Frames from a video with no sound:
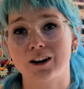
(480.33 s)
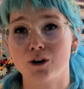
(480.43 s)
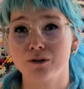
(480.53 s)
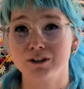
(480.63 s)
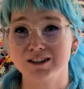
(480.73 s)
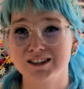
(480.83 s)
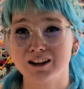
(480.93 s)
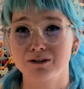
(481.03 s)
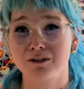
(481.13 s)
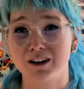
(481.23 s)
and often
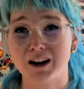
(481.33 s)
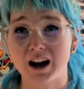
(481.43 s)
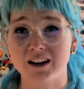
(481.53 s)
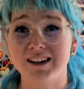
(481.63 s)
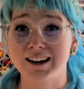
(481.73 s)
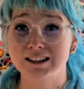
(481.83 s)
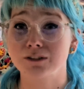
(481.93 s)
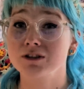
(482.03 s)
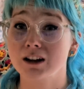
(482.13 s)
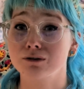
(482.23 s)

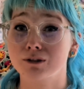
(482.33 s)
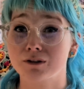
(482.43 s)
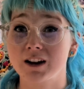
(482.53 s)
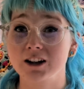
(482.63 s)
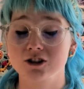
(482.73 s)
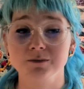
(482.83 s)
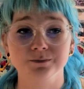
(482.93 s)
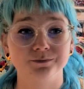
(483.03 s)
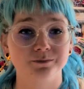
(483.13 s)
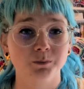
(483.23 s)
negative self-reflection
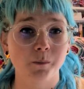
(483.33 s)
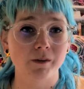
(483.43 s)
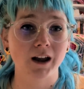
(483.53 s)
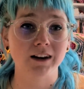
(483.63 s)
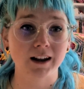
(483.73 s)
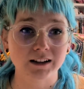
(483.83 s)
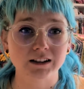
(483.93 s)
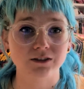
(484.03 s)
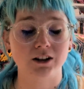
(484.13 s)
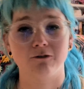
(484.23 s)
and
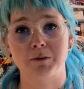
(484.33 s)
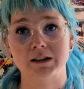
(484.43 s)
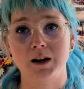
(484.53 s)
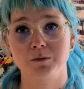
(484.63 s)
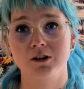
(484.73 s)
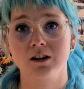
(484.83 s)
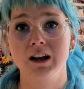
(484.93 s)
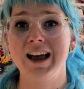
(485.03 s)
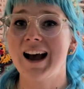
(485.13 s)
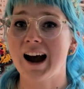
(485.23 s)
negative self-perception,
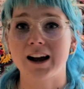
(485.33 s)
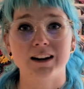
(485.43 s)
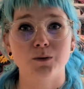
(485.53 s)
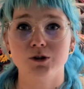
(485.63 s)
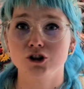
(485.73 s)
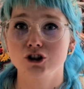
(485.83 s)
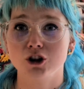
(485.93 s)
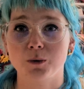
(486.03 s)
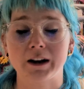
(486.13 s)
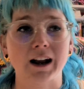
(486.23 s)
and it was
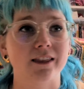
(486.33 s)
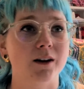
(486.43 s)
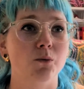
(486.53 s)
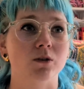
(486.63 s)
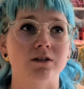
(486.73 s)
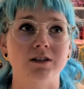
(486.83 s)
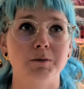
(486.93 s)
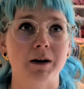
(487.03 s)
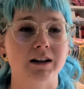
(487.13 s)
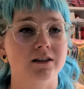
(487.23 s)
stewing, and there wasn't
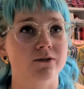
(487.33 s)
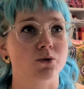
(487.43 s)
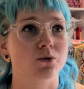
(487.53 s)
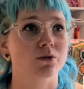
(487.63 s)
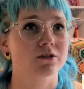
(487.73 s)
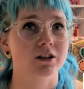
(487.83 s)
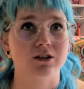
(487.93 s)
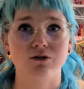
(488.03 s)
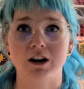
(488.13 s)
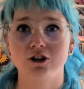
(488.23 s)
space for
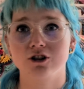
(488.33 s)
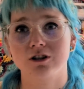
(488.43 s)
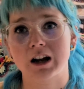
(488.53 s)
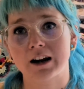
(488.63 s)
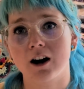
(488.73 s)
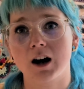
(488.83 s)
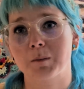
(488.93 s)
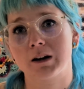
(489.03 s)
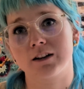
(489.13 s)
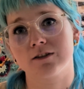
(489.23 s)
distraction and
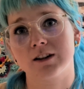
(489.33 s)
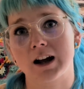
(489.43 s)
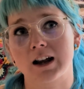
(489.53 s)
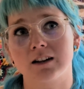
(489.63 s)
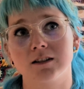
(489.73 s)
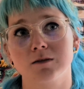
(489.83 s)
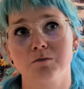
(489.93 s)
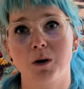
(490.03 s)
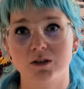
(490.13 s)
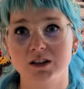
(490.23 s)
uplift and
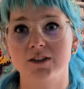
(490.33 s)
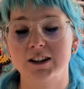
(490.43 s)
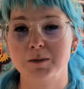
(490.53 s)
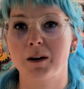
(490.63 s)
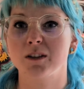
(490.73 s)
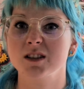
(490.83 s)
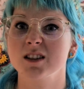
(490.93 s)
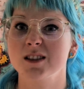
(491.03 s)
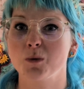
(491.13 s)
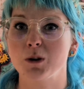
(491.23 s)
positive
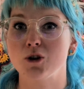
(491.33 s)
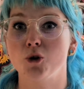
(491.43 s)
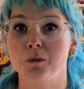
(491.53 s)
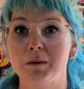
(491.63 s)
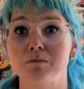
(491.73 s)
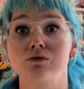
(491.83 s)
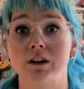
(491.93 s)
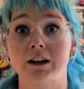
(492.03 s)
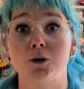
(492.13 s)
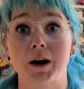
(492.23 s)
experiences that would normally
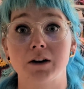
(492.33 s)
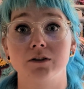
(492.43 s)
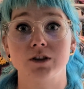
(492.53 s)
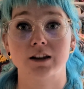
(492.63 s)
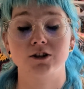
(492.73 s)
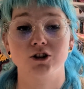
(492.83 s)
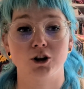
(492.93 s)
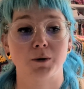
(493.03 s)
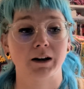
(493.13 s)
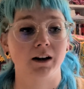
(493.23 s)
bring you out of that
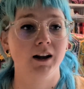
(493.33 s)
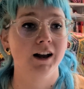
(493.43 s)
stewing.